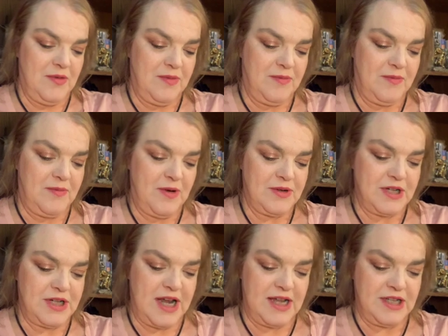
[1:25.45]

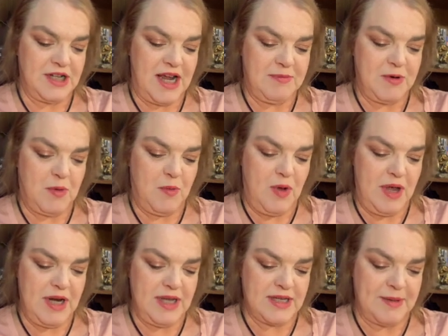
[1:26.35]
first chapter
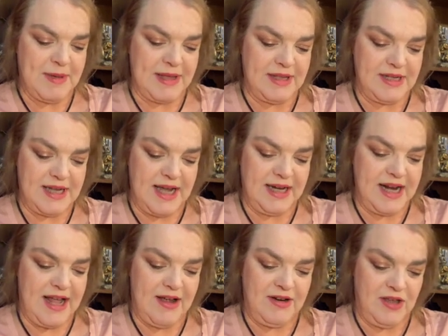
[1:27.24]
1 is about the deck
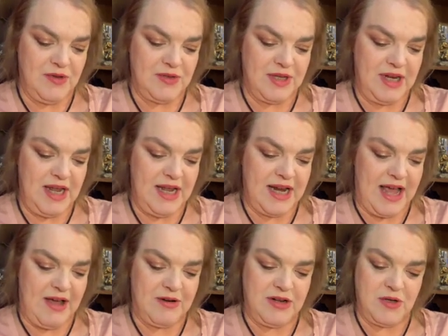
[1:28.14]
and how to use it and
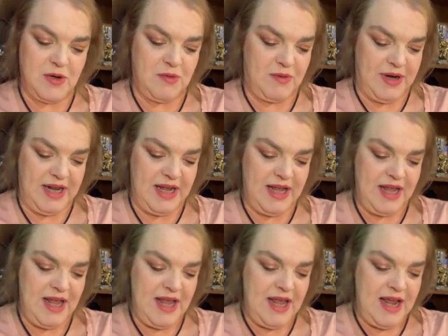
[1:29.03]
how to do a reading.
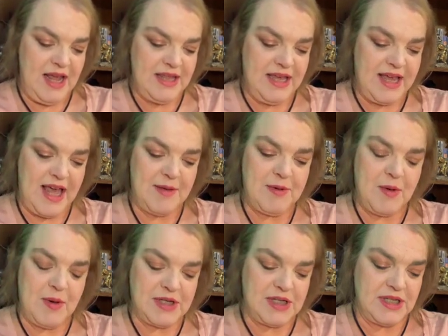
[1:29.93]
And then common
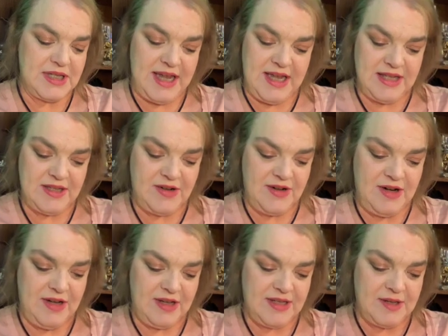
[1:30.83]
questions
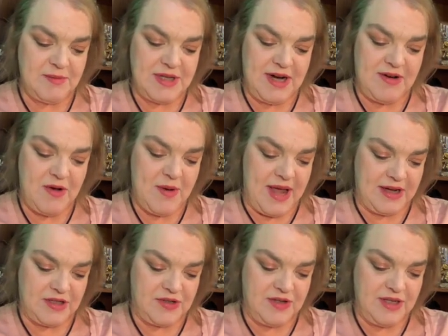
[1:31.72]
answered, some tarot
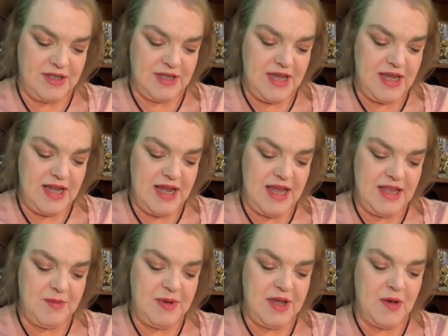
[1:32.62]
extras.
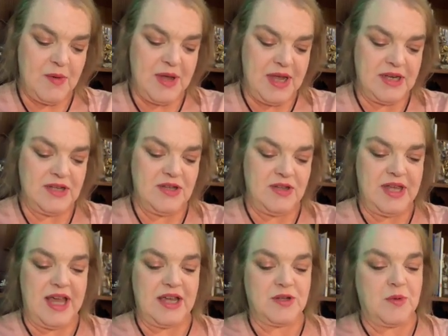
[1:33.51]
And then we go into
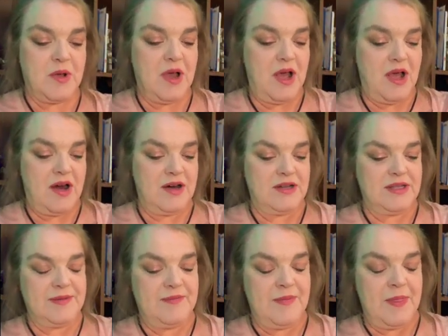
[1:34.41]
the actual
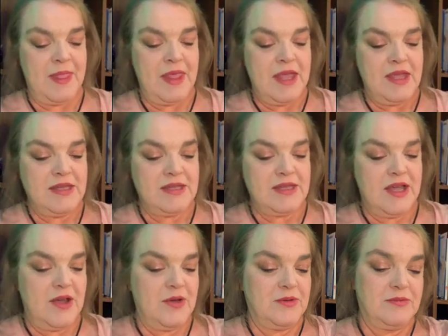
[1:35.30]
cards.
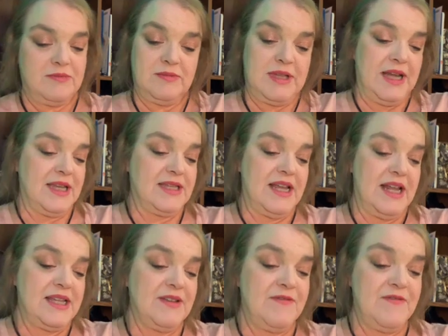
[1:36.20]
So, like I
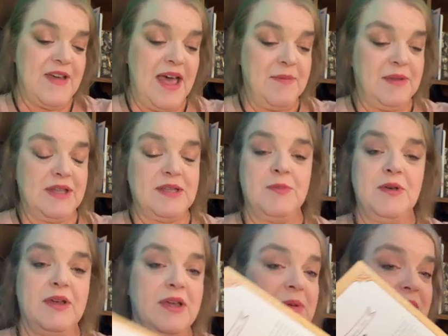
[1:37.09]
said, it's a fabulous
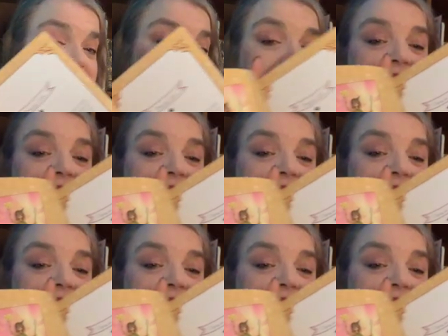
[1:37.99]
book. I mean, look at